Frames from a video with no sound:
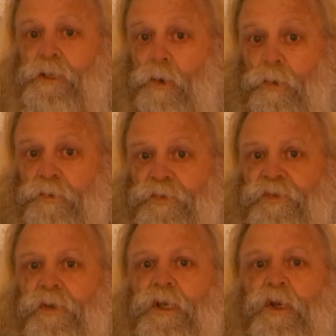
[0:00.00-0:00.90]
notes
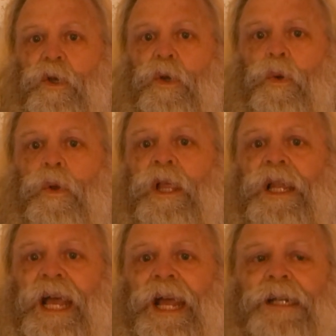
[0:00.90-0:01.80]
will
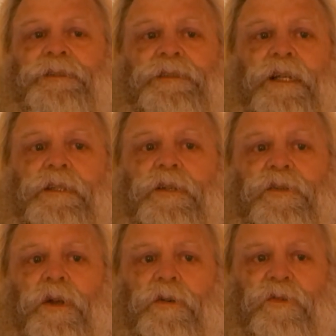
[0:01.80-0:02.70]
enhance the
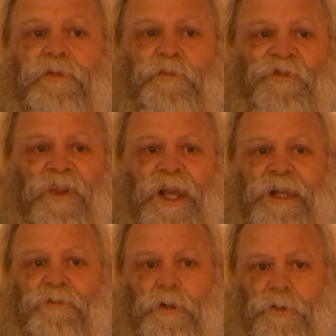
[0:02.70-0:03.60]
dessert
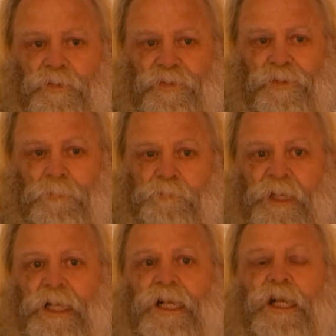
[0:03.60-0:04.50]
flavors,
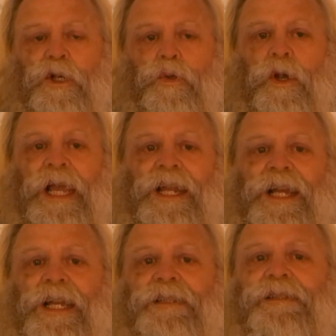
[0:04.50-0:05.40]

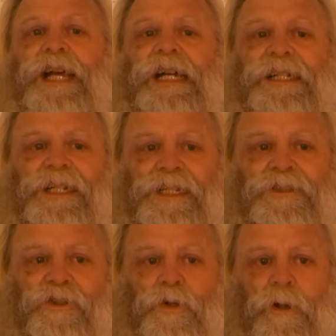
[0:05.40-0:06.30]
creating a
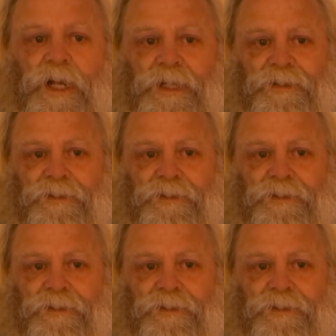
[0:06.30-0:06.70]
decadent treat.